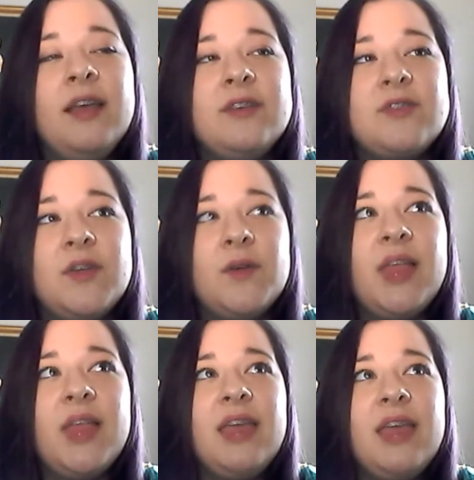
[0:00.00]

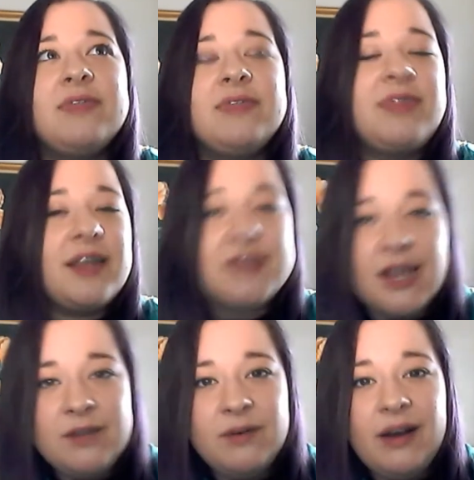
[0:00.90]
So that's
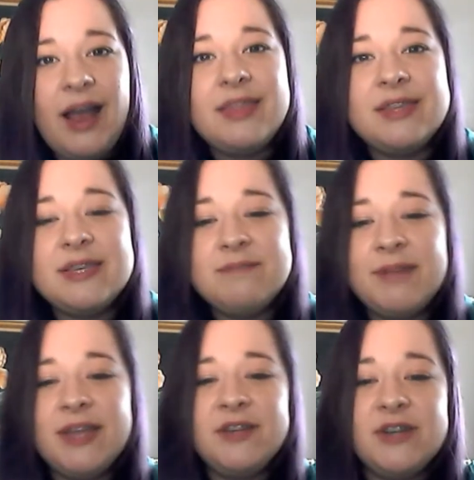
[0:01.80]
kind of where we're at. This is
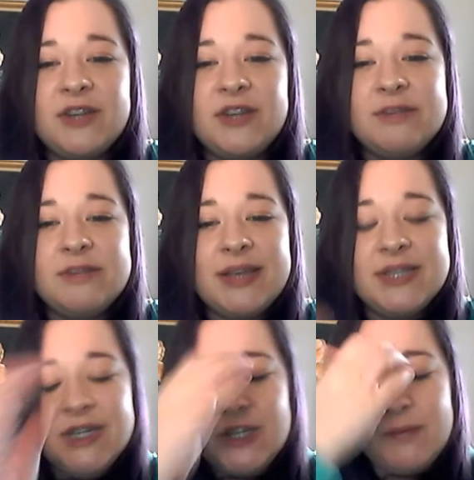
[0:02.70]
my introductory
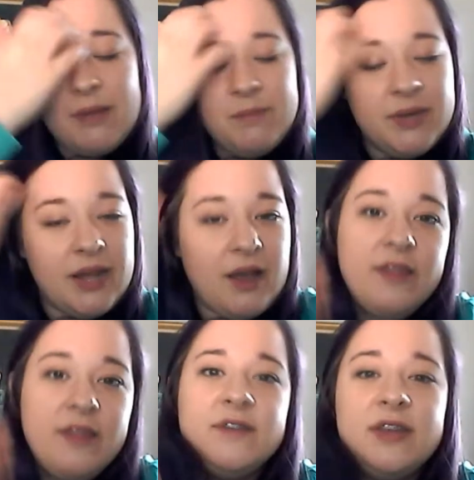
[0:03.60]
message. I might put out
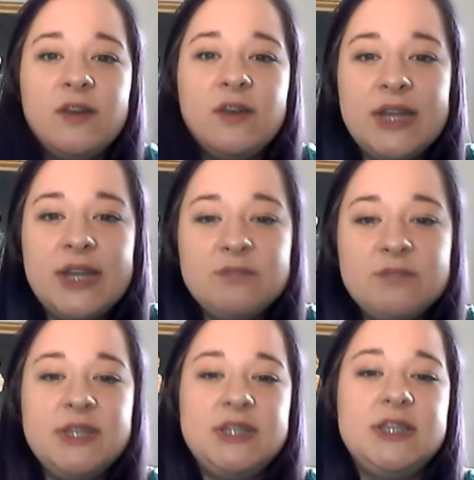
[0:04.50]
other video
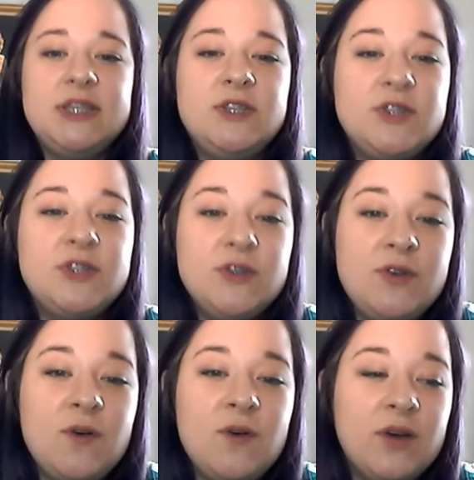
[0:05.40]
announcements
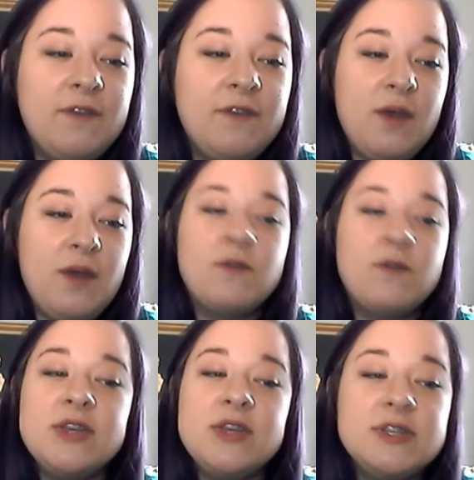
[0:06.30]
soon, or if you have
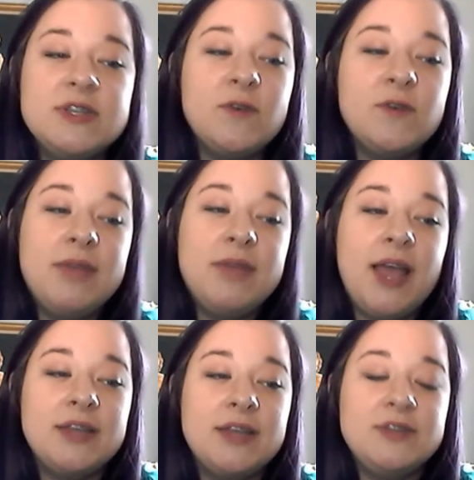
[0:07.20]
questions for me, I
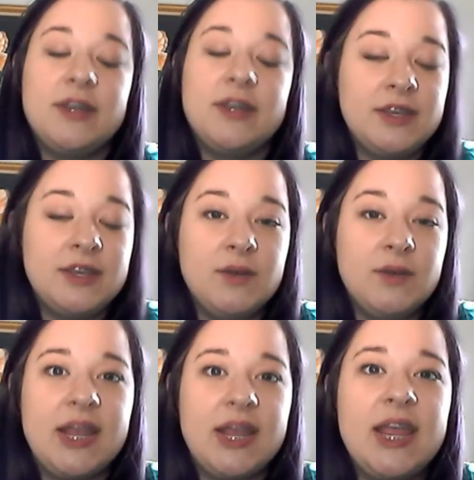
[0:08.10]
could do like a
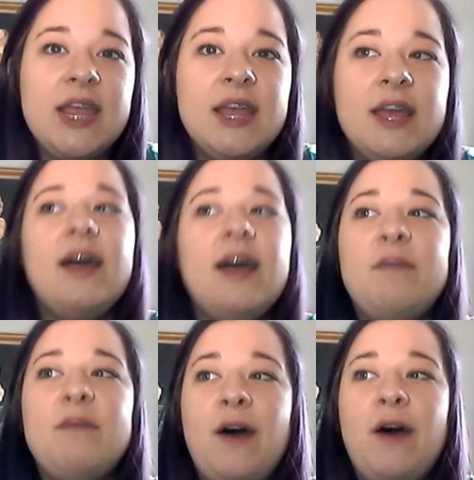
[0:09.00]
Q&A
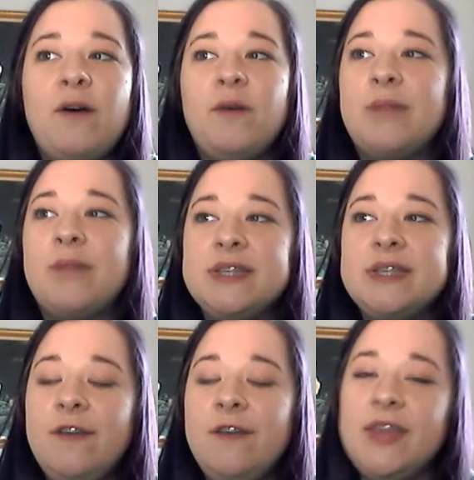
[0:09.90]
about
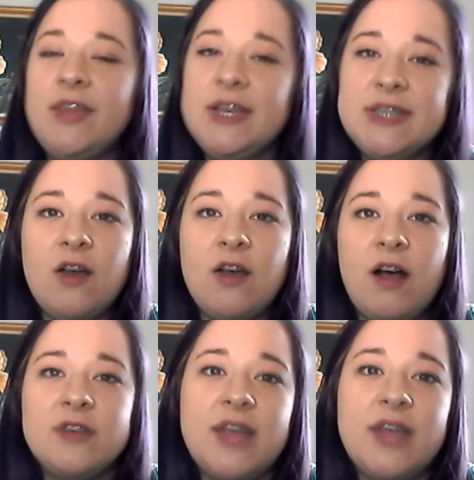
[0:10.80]
myself, things that
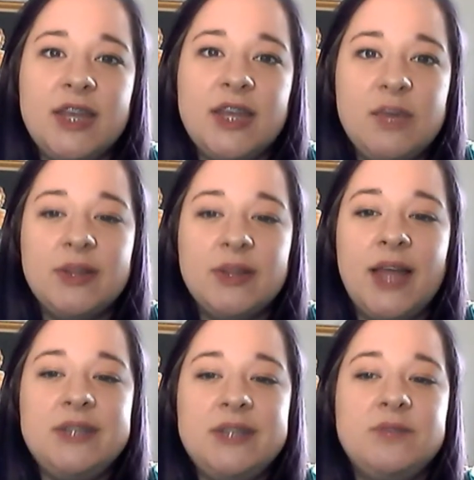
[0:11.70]
also kind of keep it
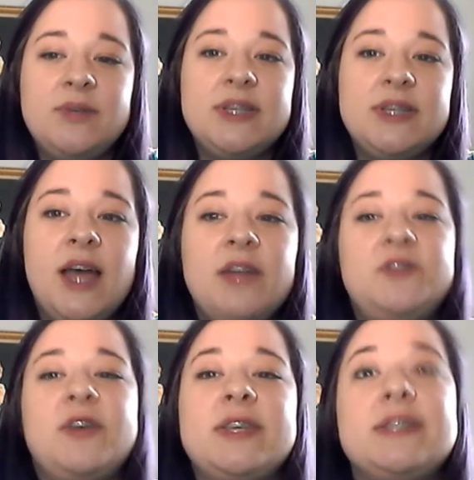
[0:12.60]
light so it's not
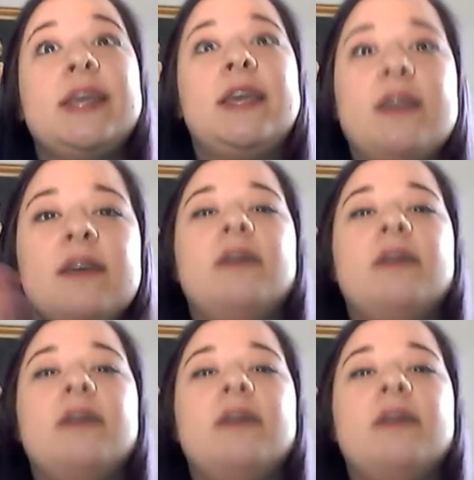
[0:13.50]
just like